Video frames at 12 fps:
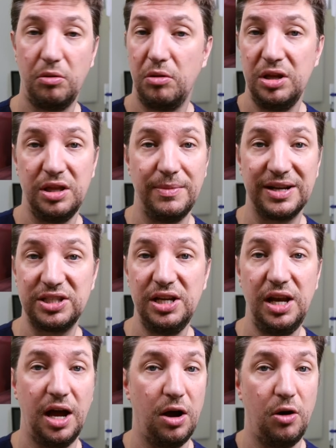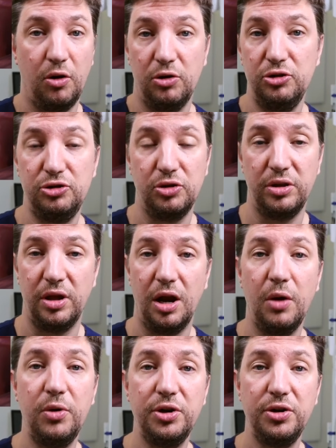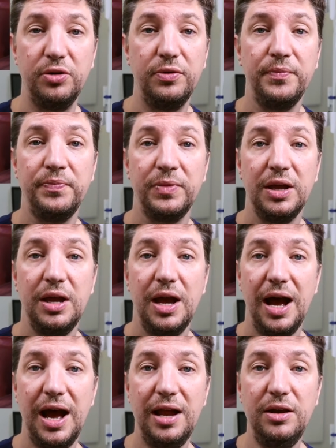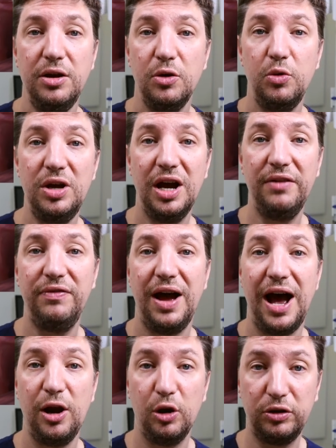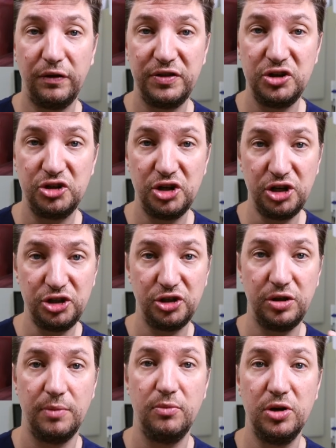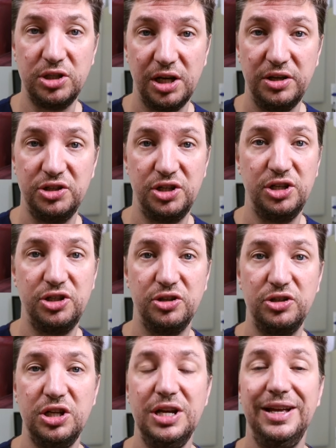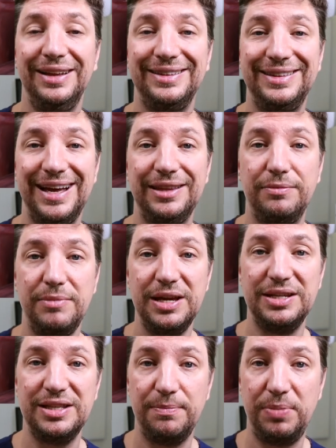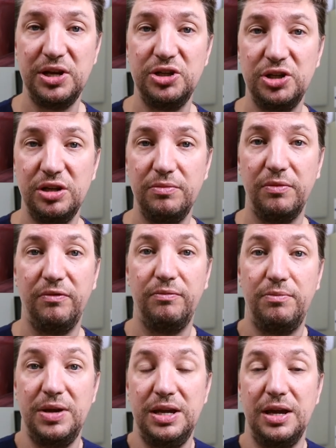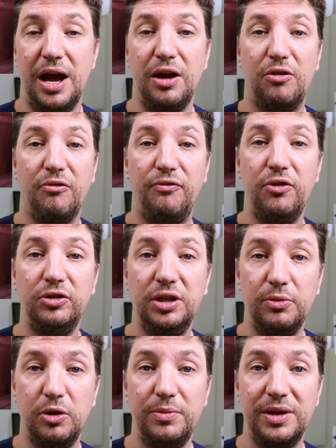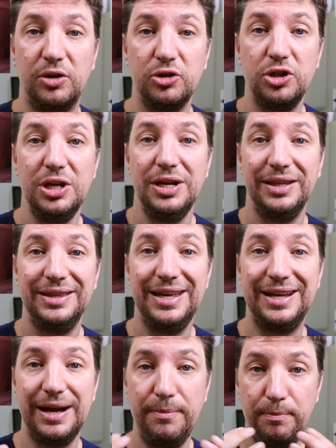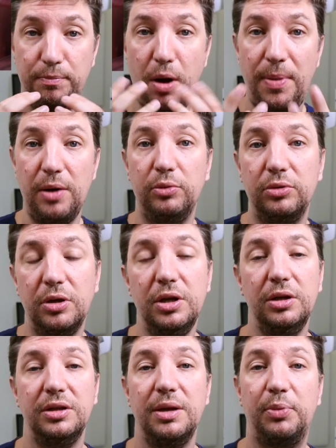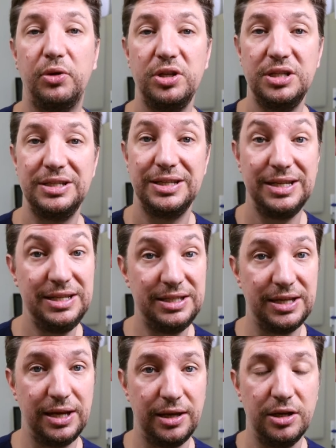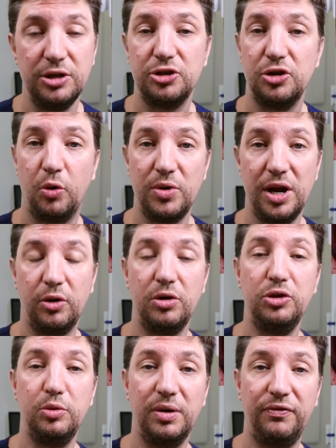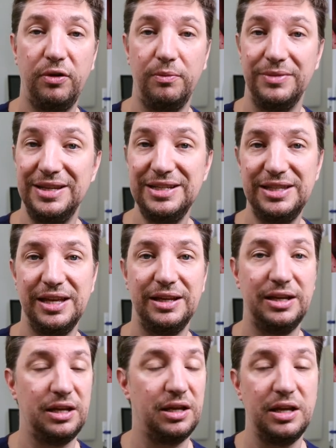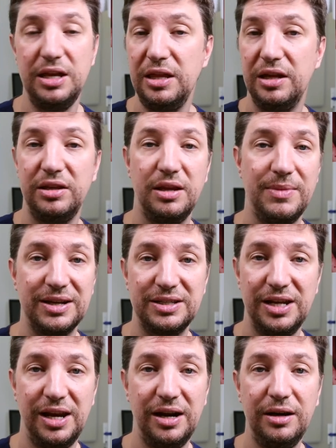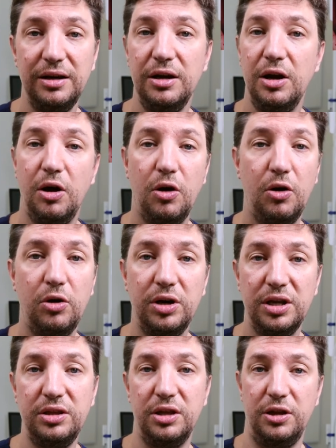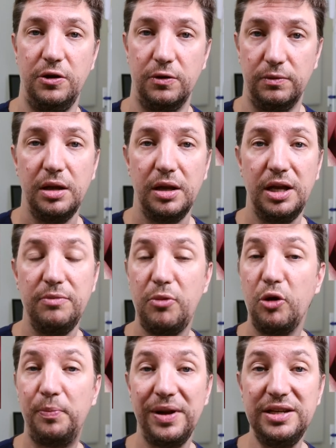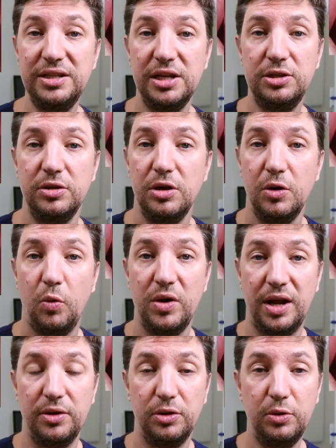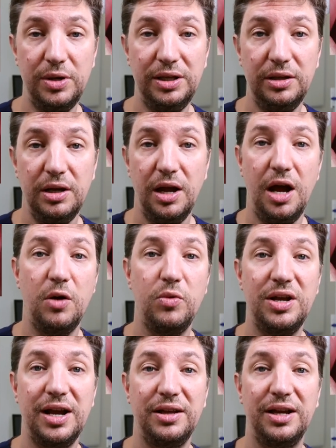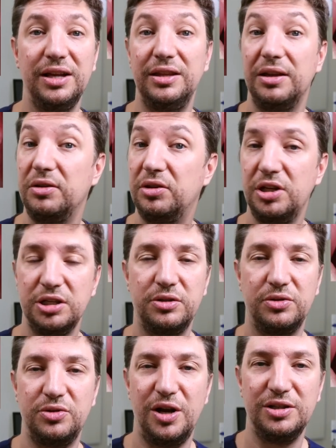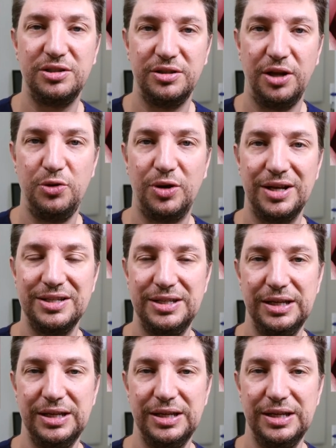in the maxilla or also in the lower jaw and we have a lot of insertion and muscle insertions that makes the patient be uncomfortable because they can pop out the prosthesis easily. So we are going to perform this technique either in the maxilla or in the jaw. In both places we can do it and we can get these results that you can see